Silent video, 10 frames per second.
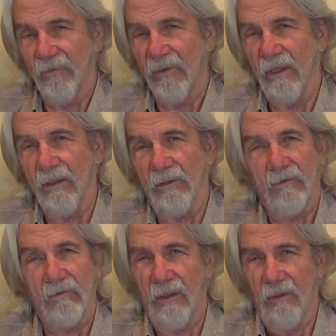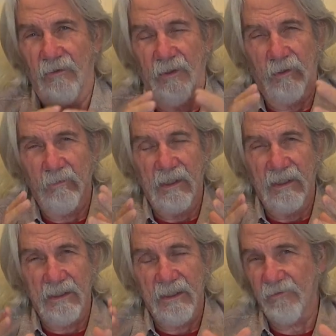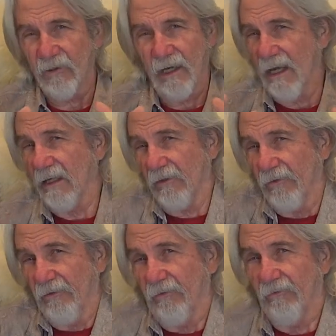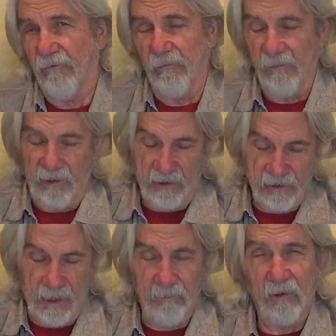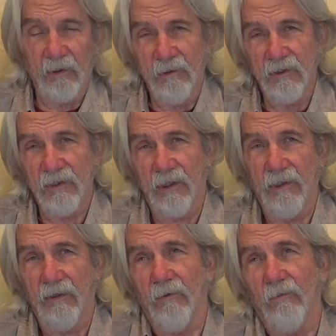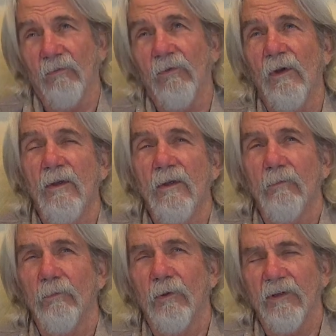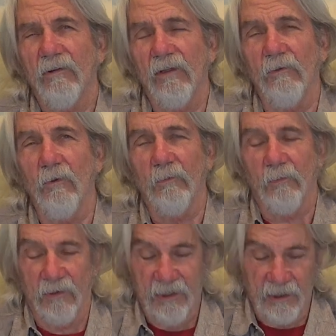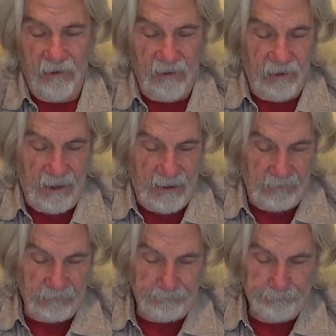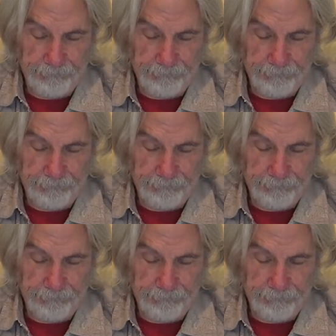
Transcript: yet, you know, there are many different angles from this. I'm going to be sharing on particularly one particular angle.